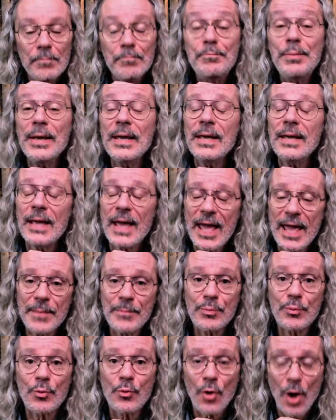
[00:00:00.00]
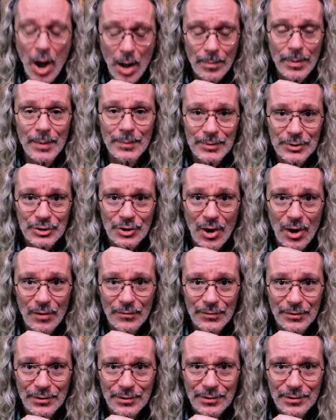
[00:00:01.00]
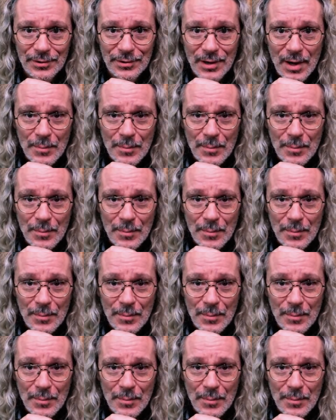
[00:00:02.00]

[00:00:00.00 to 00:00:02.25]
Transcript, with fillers: Be a problem solver.